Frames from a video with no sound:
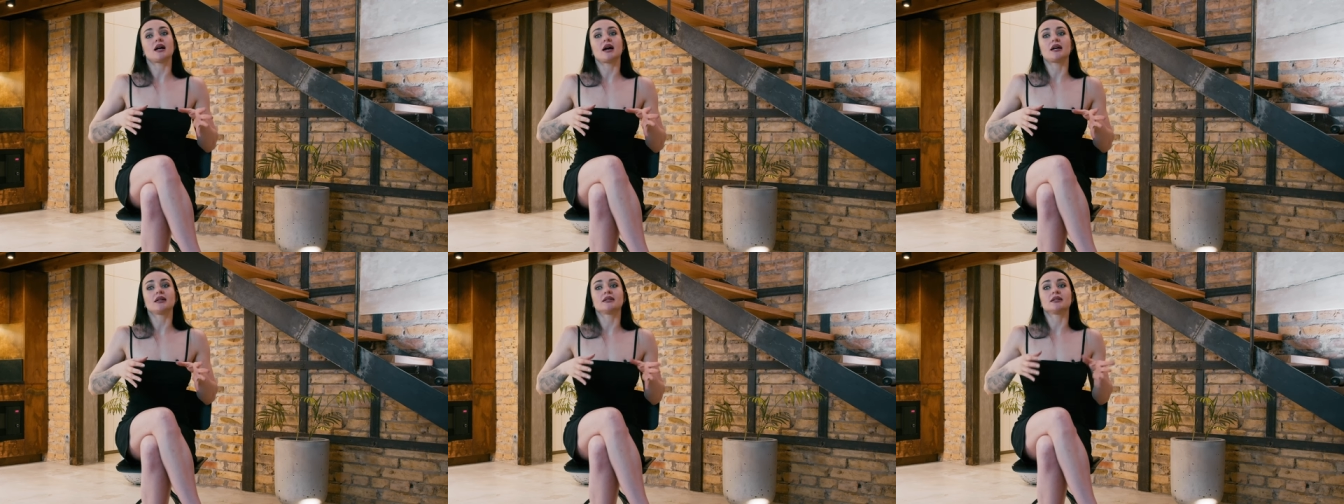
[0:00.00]

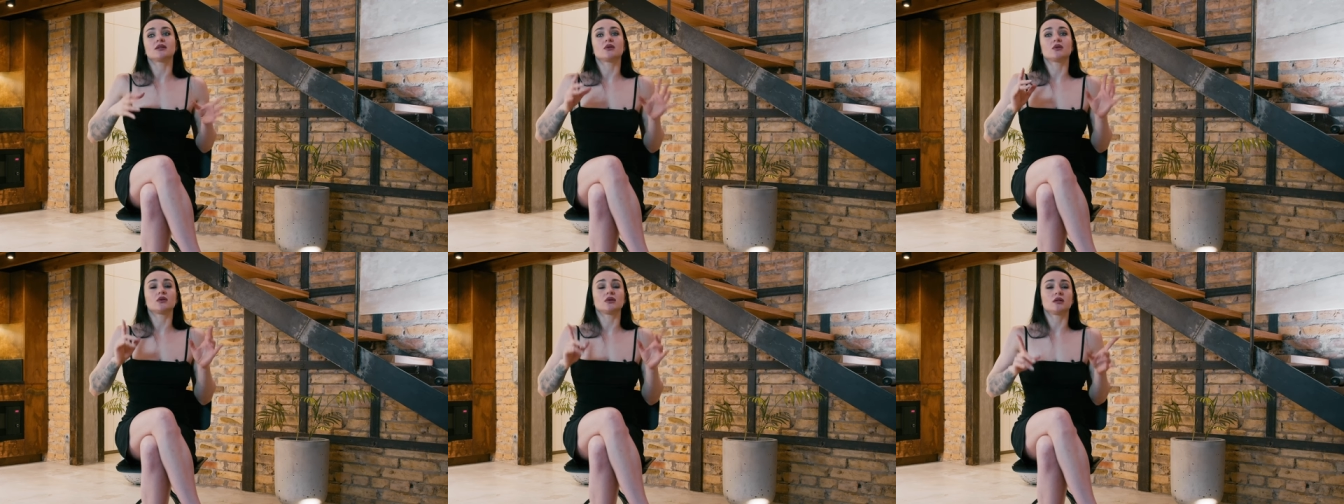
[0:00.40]
I did
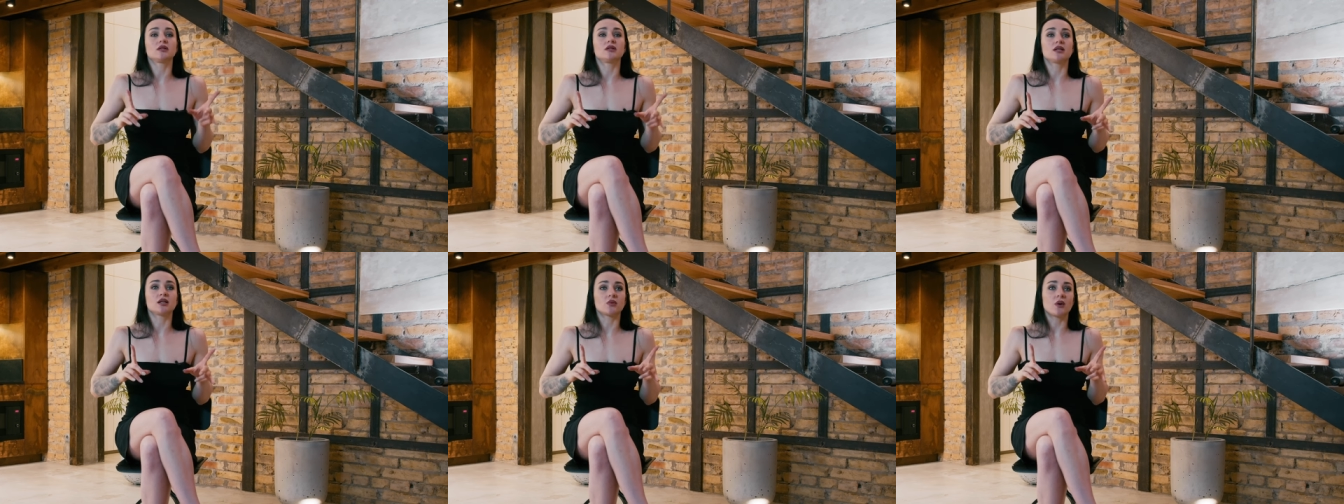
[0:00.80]

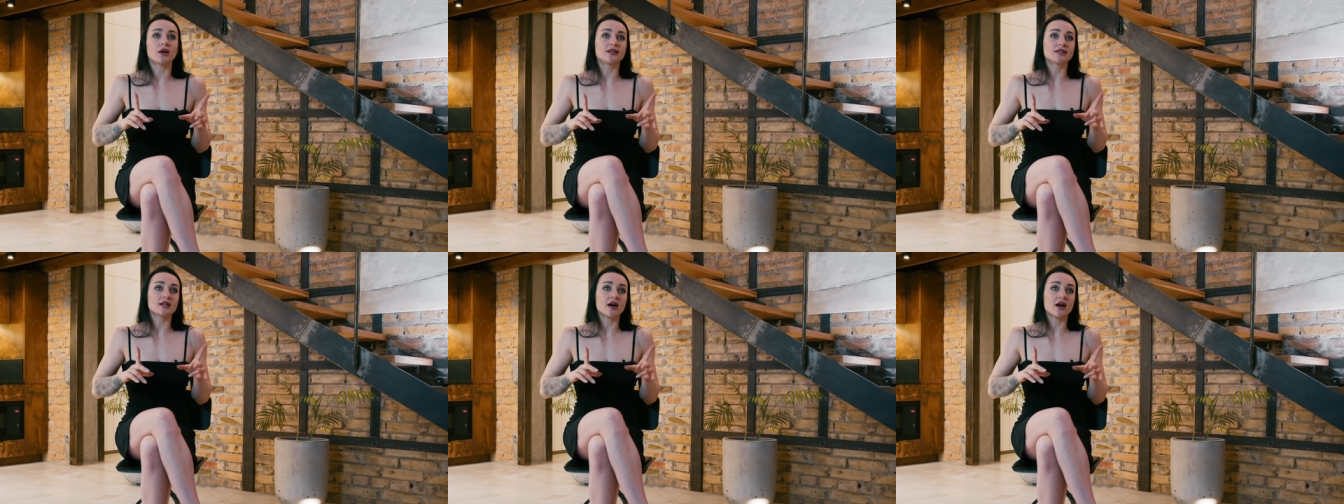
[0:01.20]
it
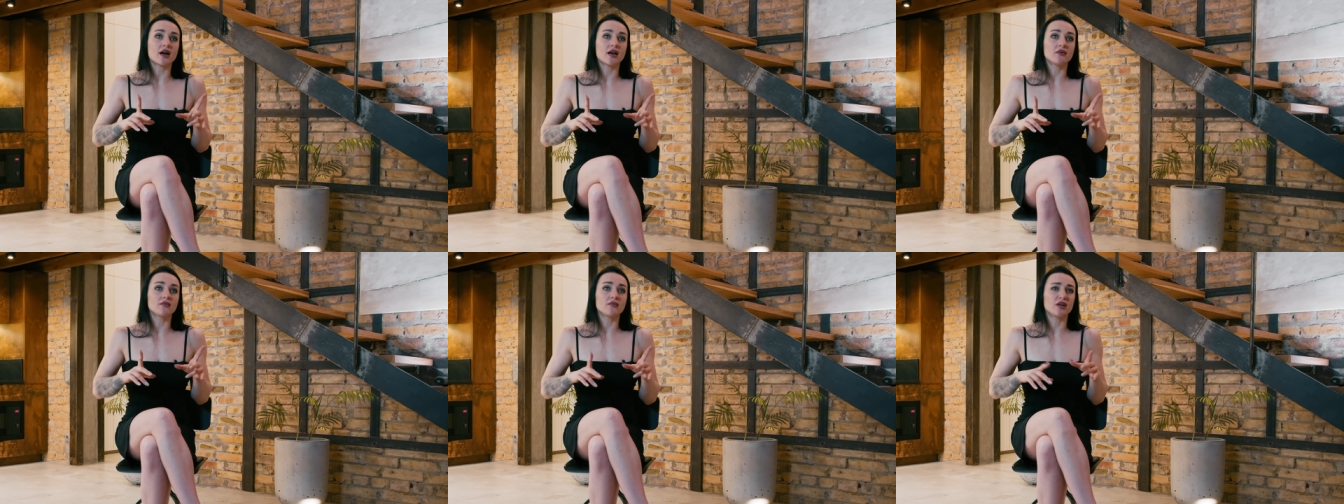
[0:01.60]
one
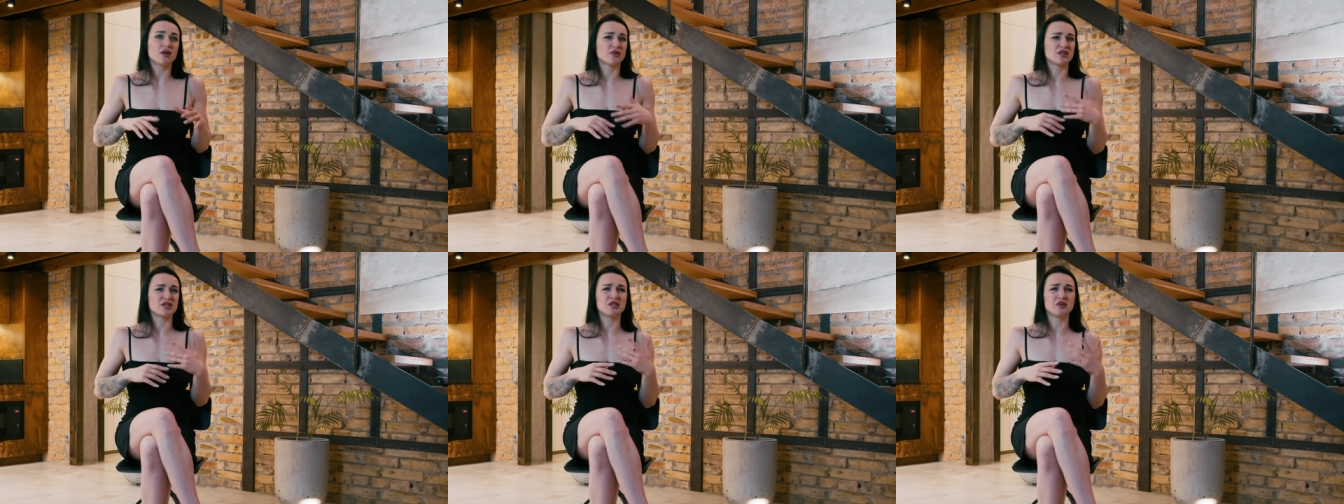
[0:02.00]
time. It
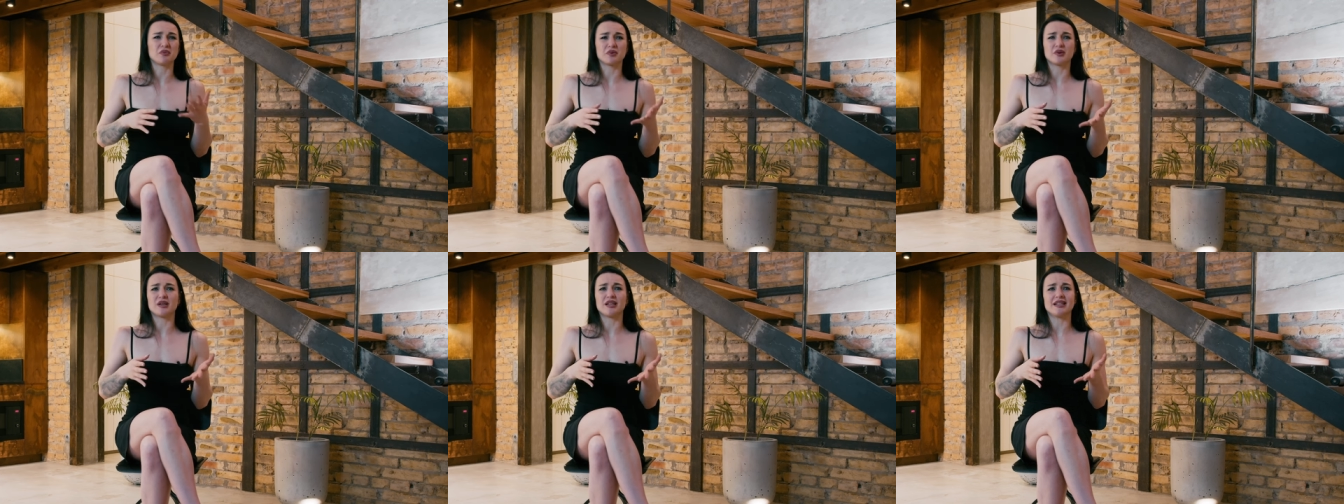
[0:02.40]
was
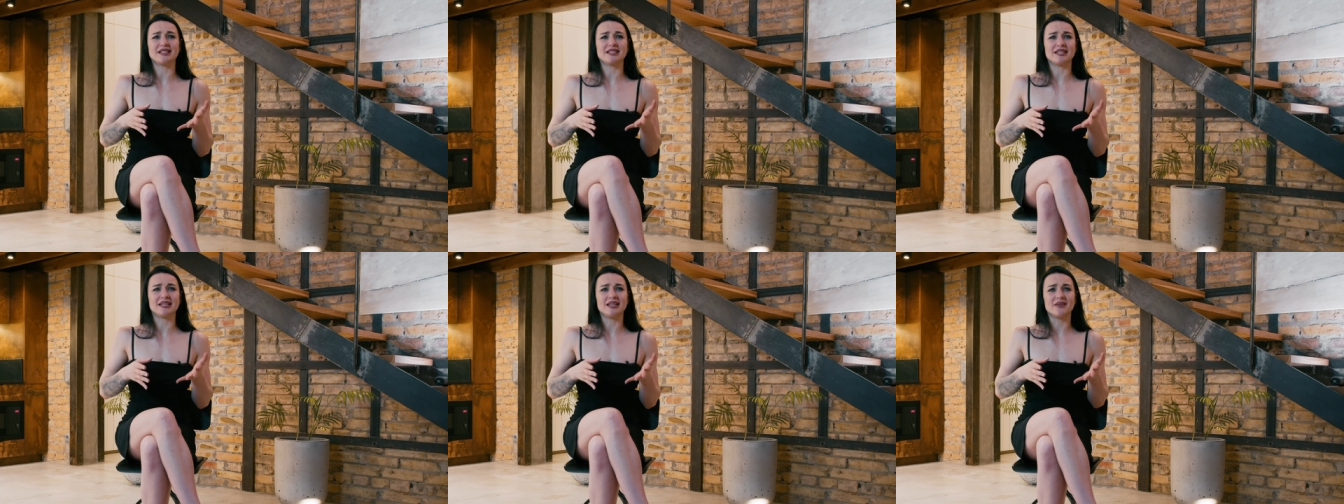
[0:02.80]
super
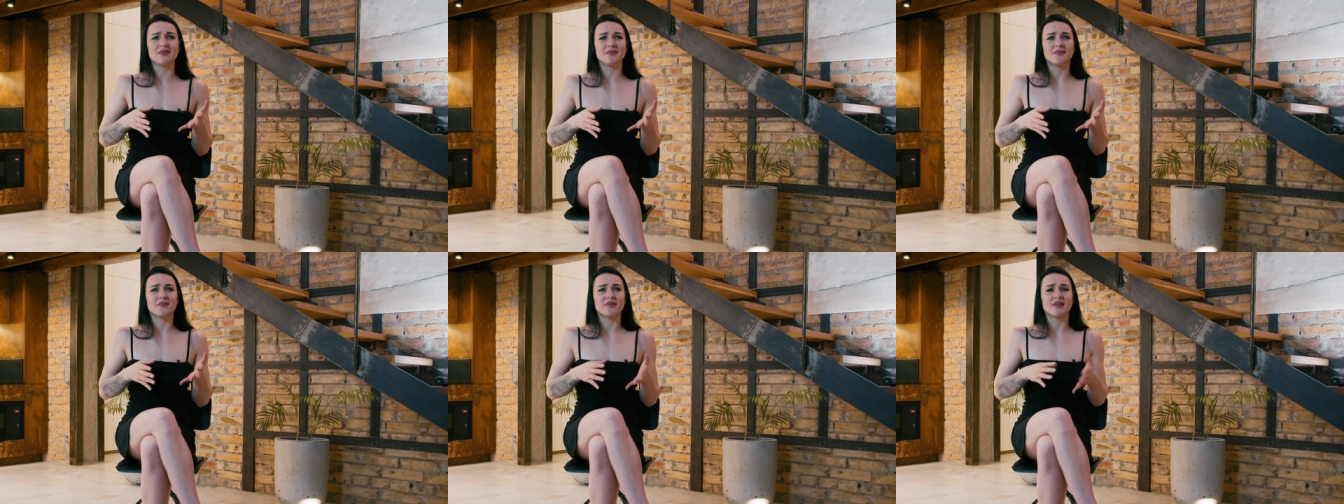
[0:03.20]
easy.